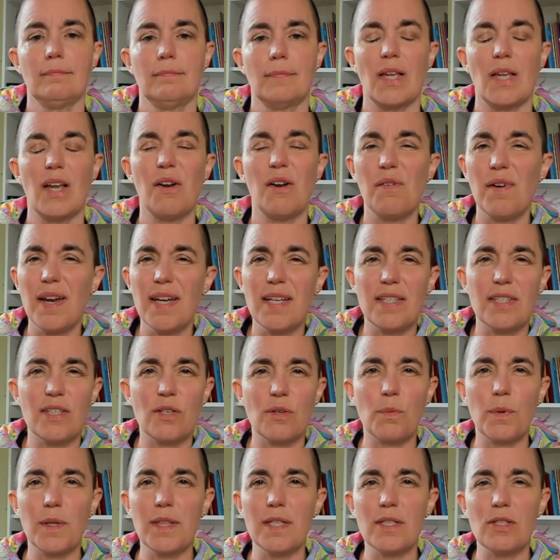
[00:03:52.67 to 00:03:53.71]
All right, so
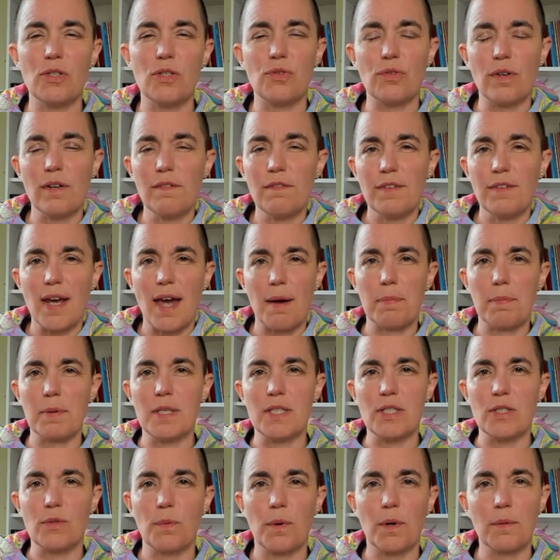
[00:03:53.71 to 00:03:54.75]
when this drift
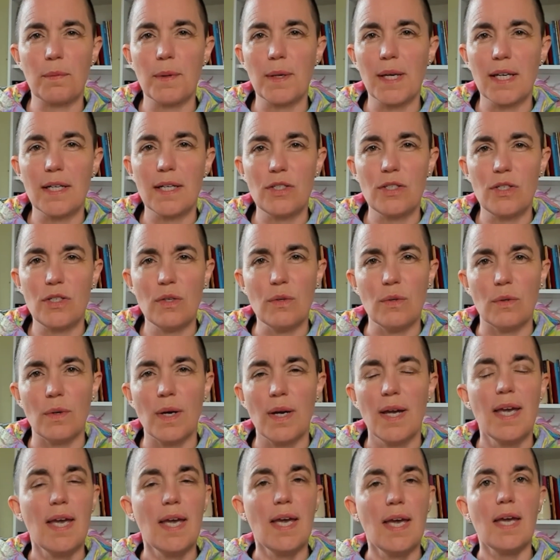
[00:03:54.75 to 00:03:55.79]
happens, what are we going to do?
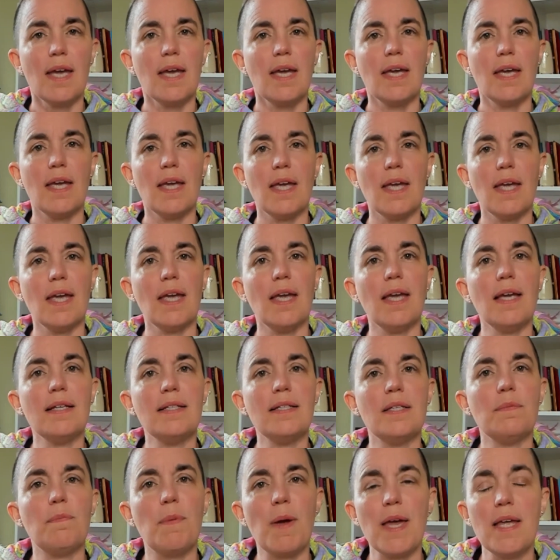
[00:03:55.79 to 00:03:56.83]
It
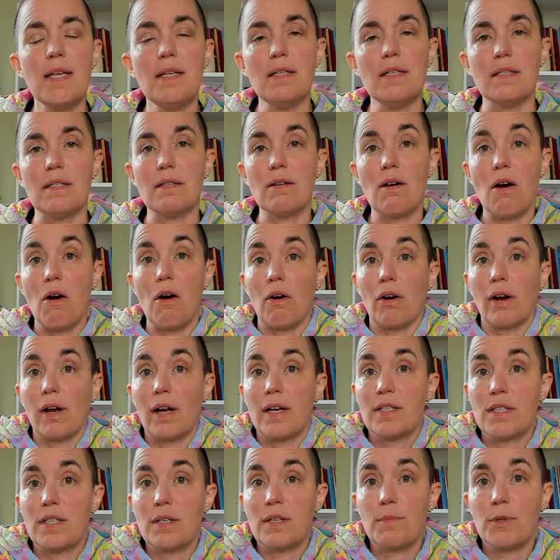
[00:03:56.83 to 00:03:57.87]
depends. Are
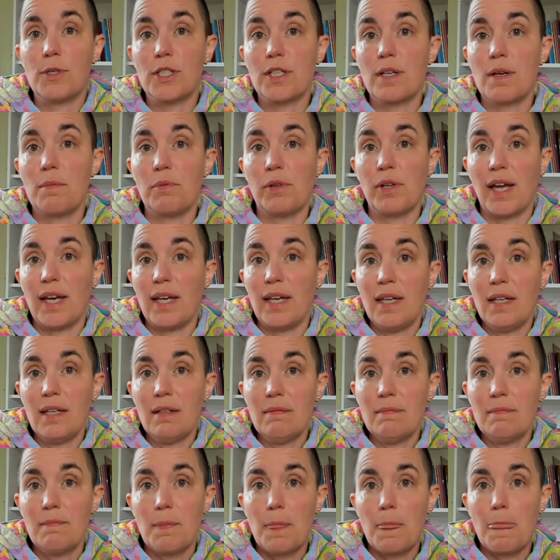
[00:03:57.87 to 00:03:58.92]
customers complaining?
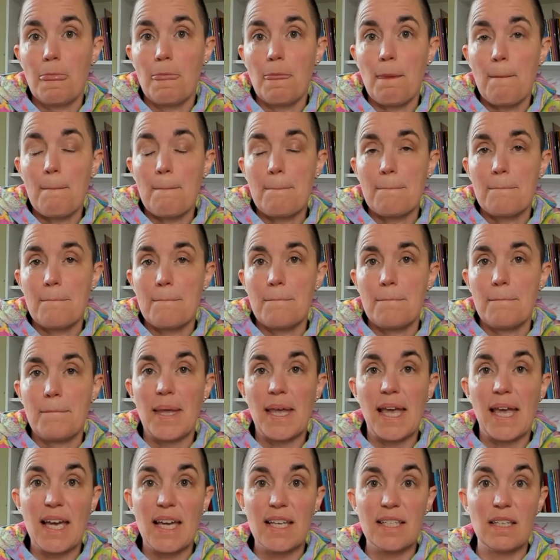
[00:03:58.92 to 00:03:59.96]

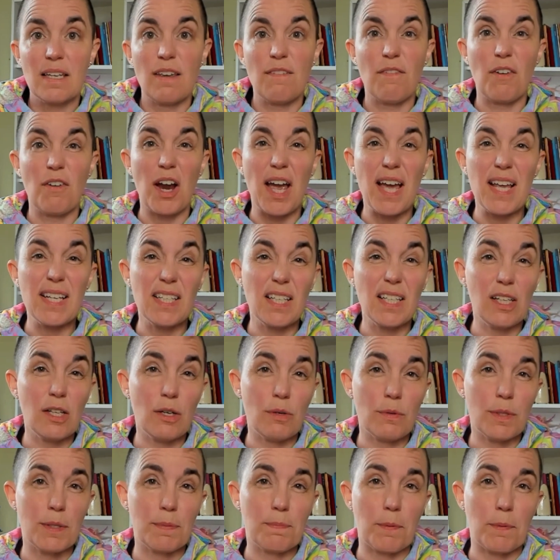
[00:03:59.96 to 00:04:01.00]
Because if our
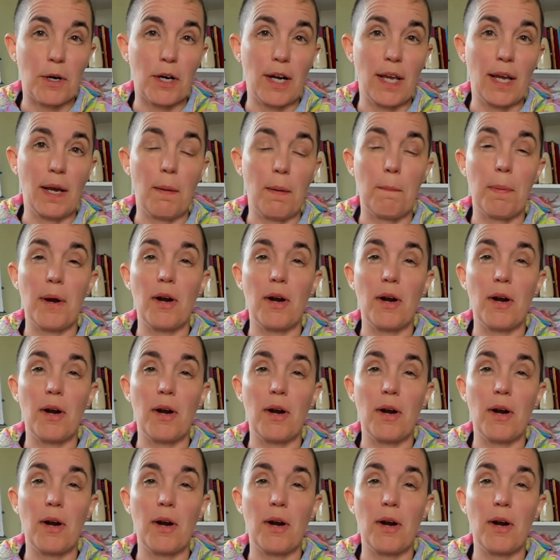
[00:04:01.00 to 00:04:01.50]
SLO is burning, but our